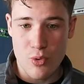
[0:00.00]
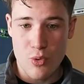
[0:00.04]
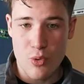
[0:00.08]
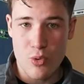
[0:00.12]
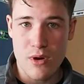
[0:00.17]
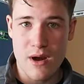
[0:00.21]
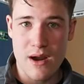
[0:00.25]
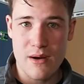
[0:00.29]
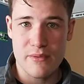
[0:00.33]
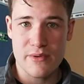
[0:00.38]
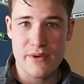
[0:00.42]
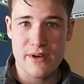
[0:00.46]

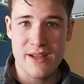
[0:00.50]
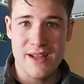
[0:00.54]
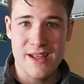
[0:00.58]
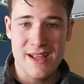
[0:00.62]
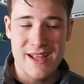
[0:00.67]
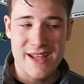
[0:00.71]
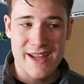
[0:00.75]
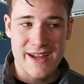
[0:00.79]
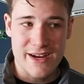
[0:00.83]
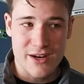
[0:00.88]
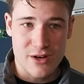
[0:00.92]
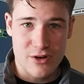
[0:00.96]
or I would
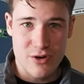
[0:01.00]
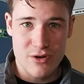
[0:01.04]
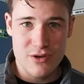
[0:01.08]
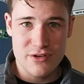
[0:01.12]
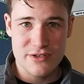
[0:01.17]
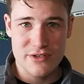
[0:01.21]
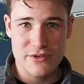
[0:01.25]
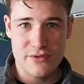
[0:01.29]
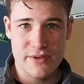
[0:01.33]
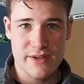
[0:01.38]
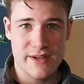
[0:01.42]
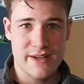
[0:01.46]

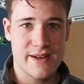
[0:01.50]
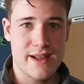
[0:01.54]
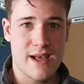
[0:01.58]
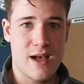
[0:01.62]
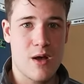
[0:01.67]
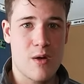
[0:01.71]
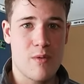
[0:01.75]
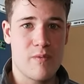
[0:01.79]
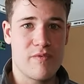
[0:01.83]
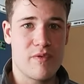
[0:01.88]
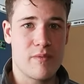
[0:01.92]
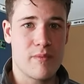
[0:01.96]
encourage you to get
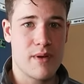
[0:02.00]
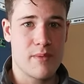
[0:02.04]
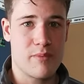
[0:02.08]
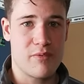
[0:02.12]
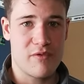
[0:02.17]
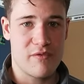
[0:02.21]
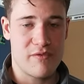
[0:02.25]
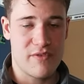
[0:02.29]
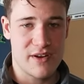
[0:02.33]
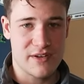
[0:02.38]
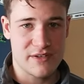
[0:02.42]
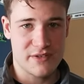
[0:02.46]
help from a
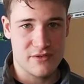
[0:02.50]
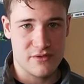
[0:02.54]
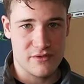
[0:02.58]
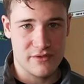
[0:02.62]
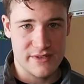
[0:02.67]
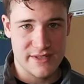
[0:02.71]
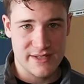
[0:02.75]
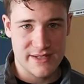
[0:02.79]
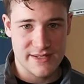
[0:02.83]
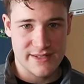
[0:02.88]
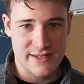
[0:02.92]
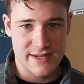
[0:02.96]
professional
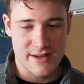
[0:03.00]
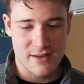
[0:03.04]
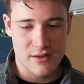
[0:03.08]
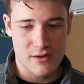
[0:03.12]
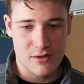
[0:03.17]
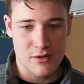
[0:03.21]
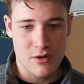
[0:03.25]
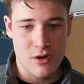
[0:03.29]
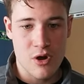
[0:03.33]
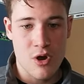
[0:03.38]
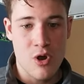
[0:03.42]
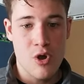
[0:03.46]

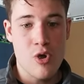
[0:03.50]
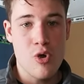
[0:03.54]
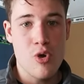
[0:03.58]
detailer